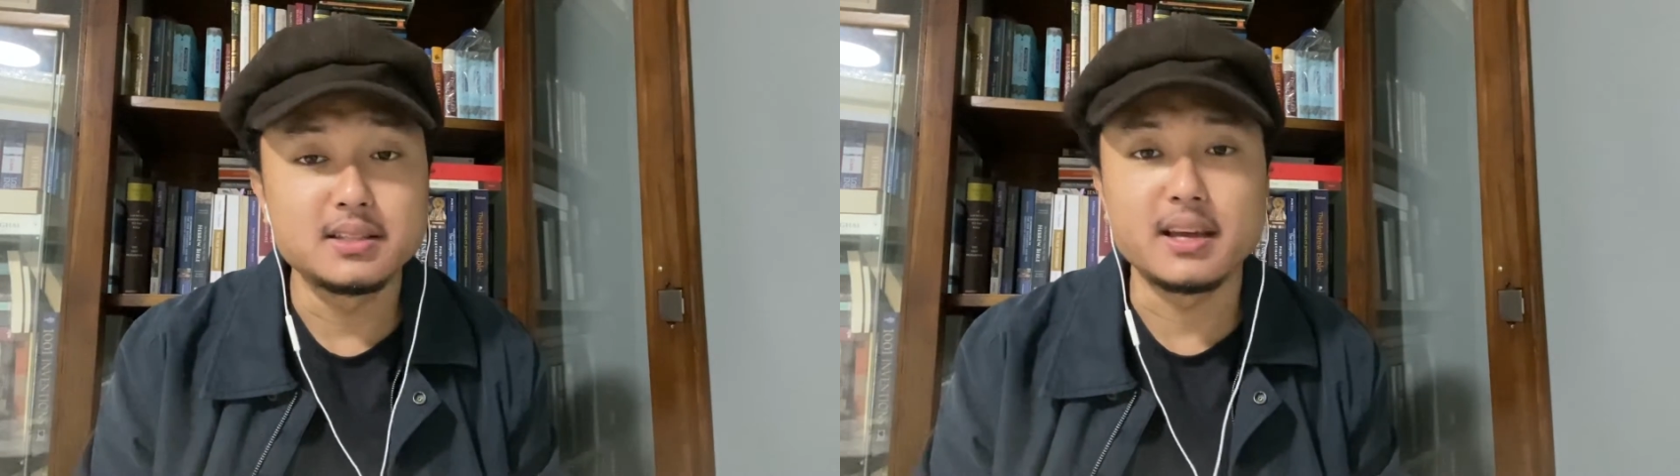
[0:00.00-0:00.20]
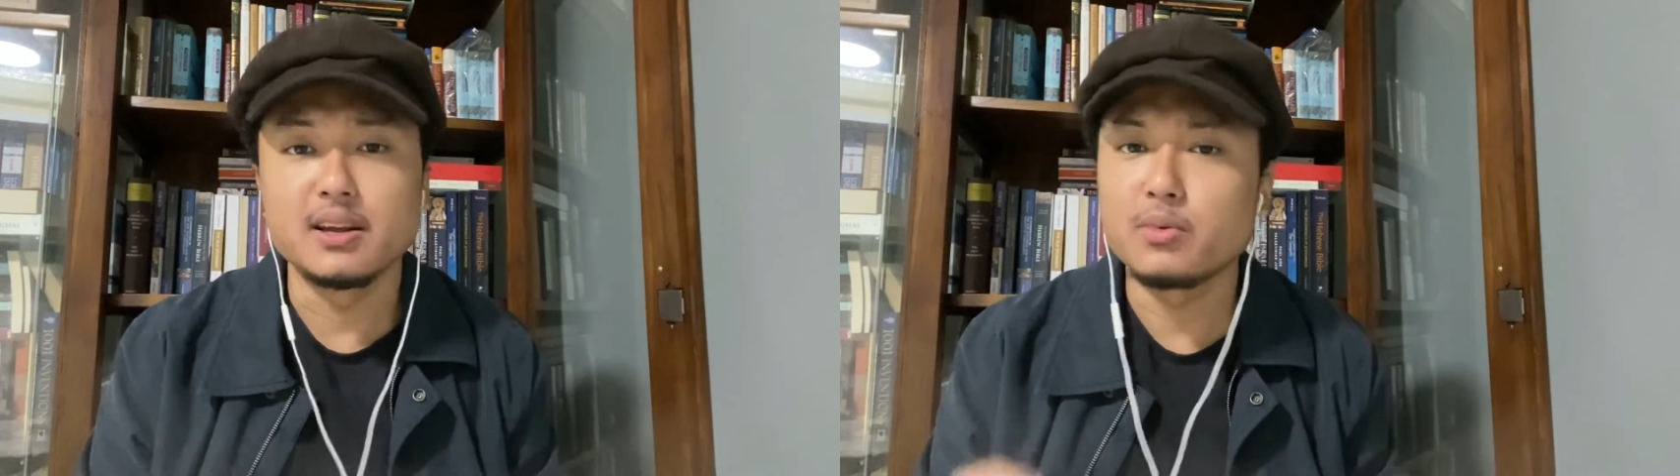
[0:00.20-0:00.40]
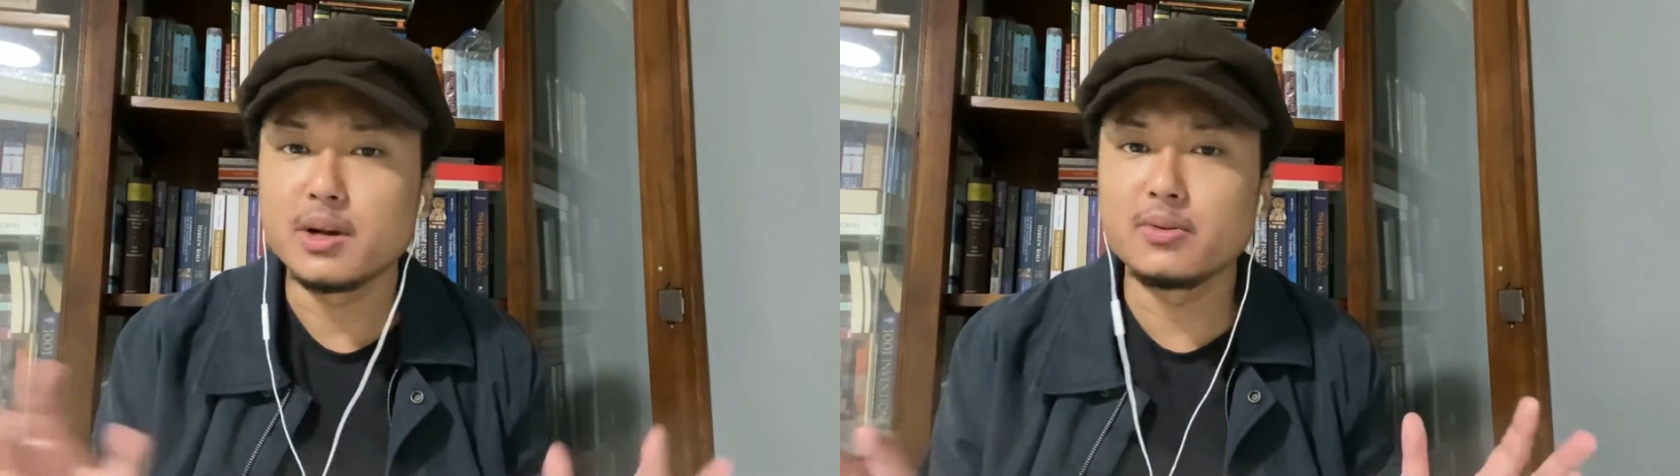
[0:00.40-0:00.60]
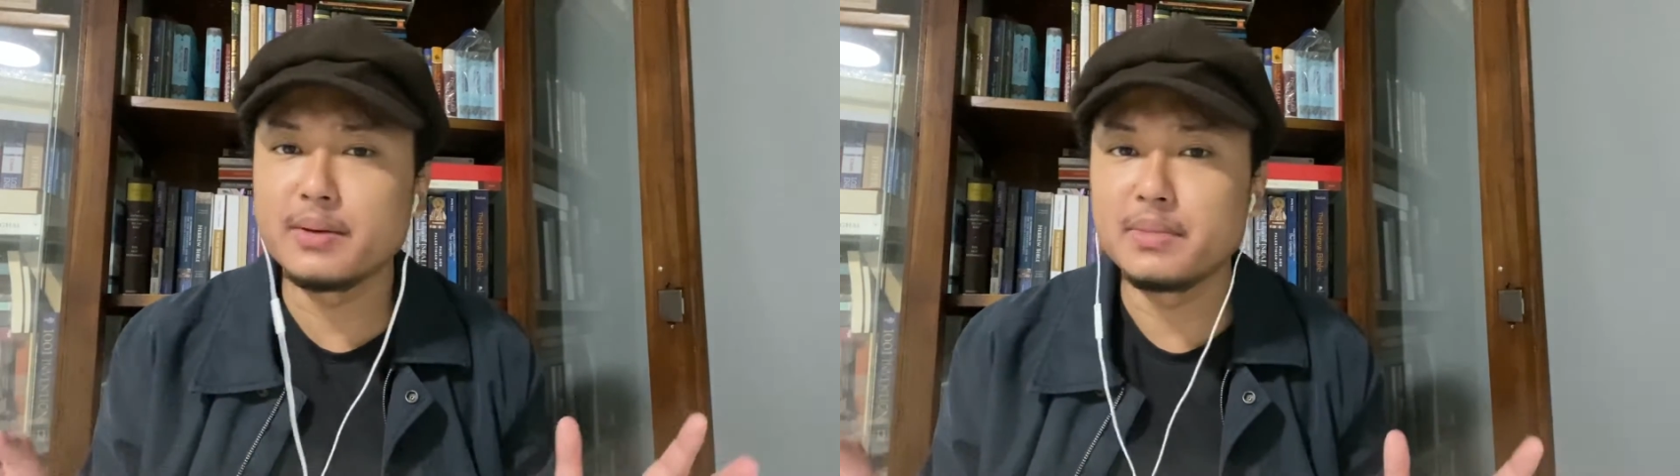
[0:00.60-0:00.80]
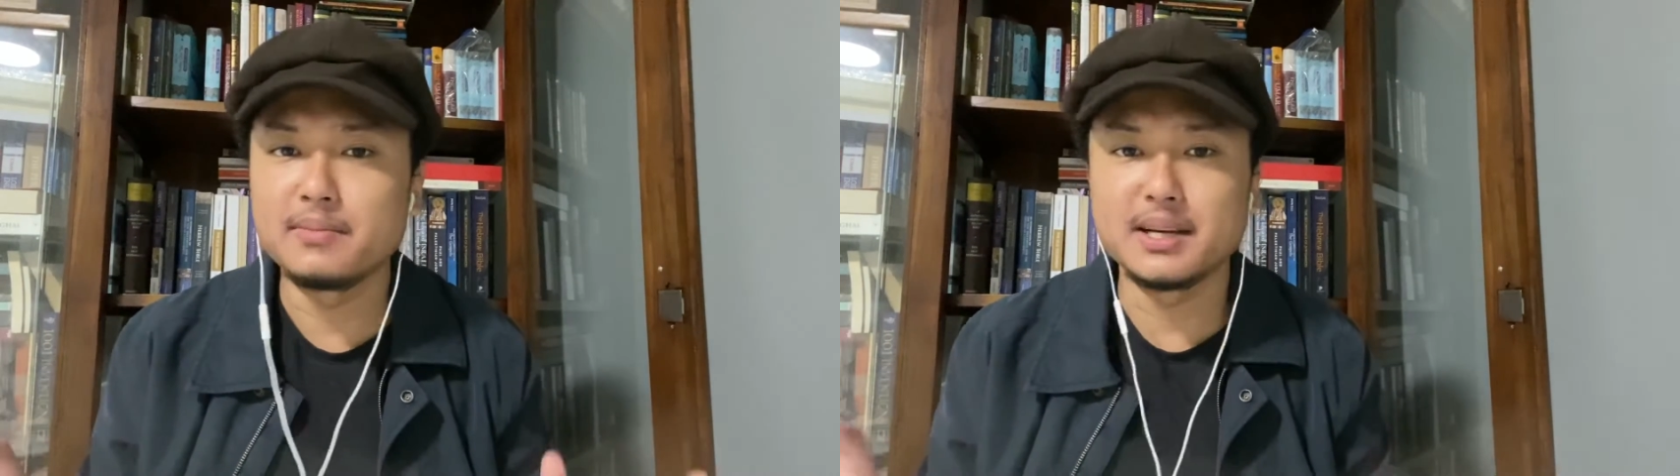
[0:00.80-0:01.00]
Okay, now what do I
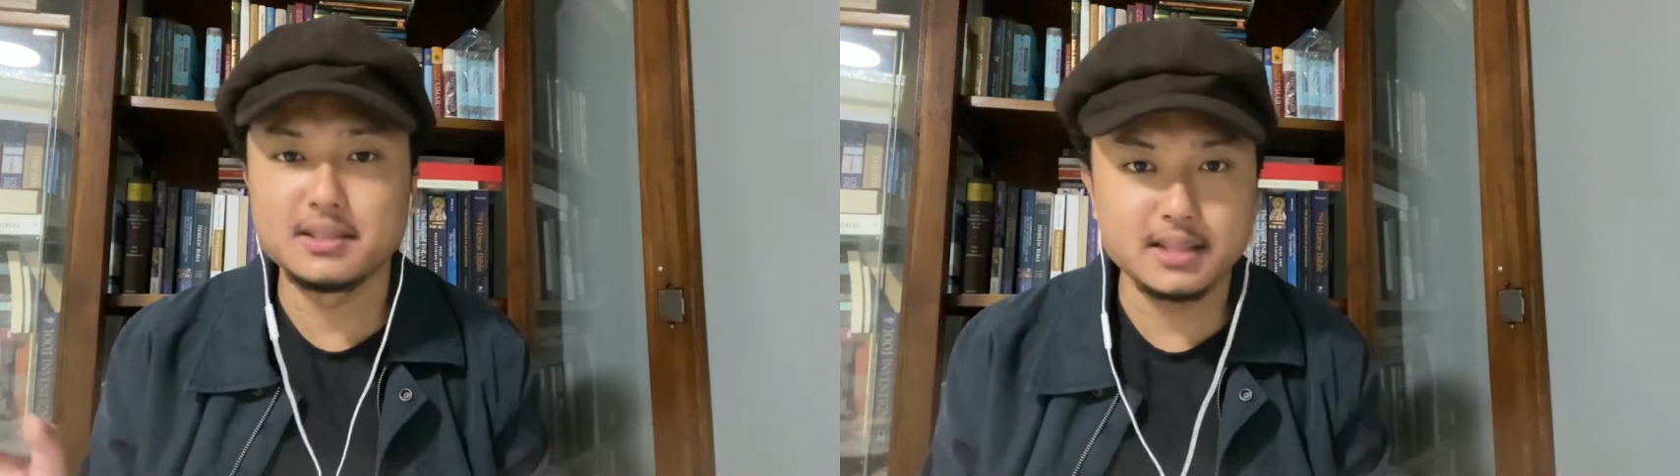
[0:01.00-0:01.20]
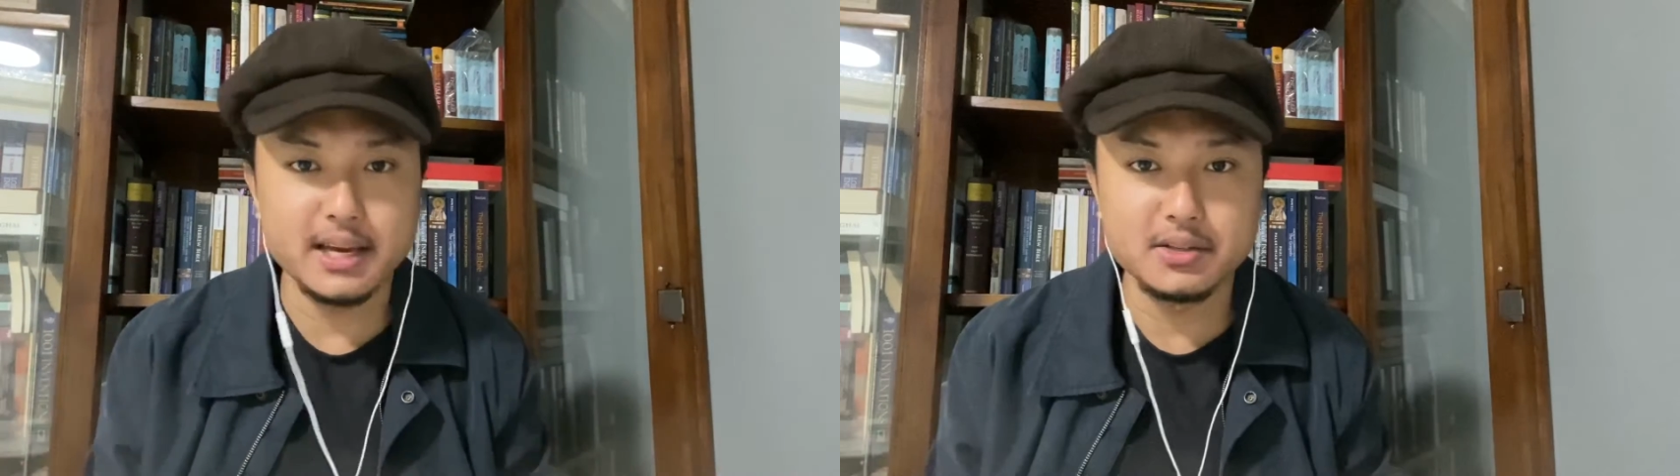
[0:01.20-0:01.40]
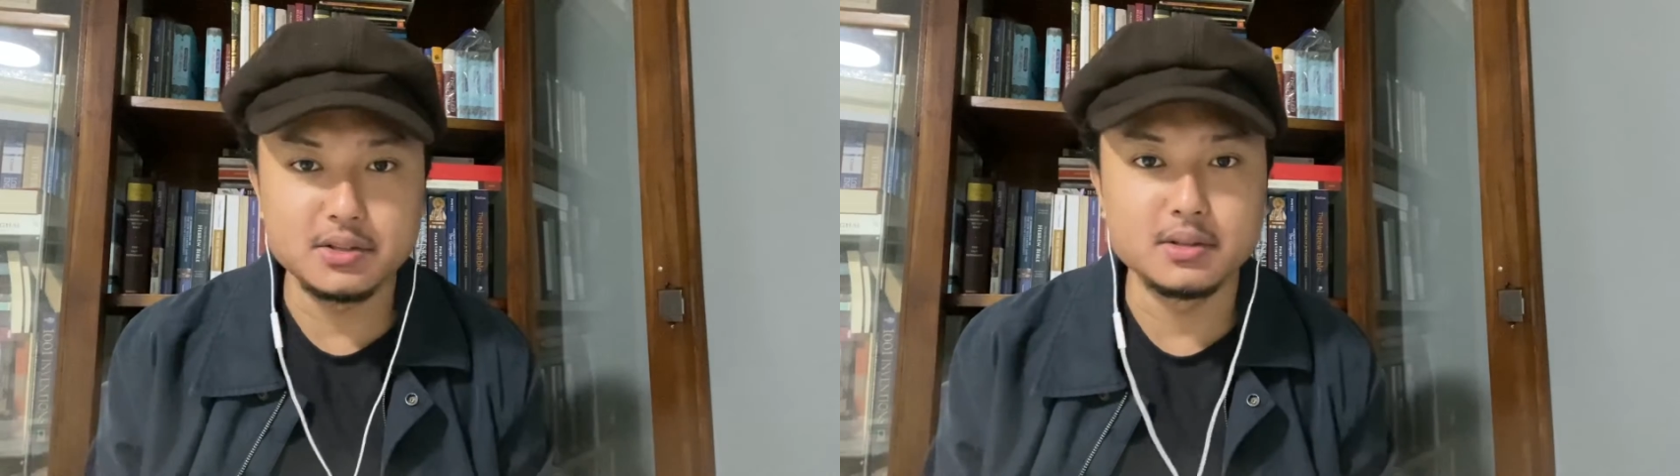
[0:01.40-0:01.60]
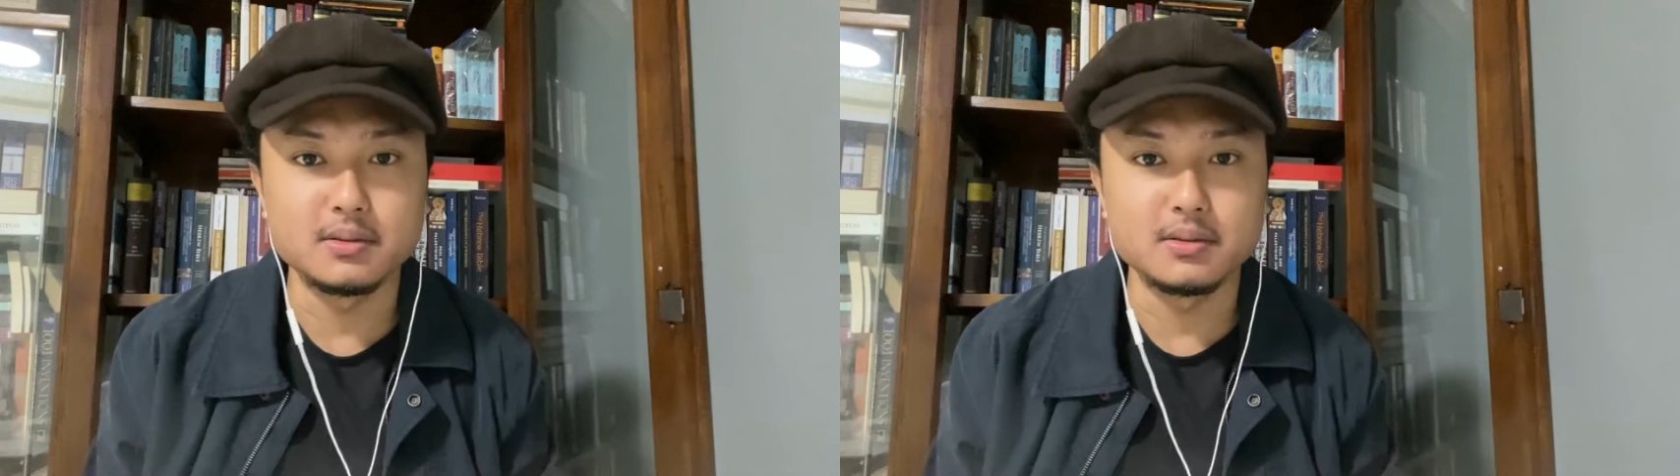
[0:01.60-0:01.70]
mean by says here?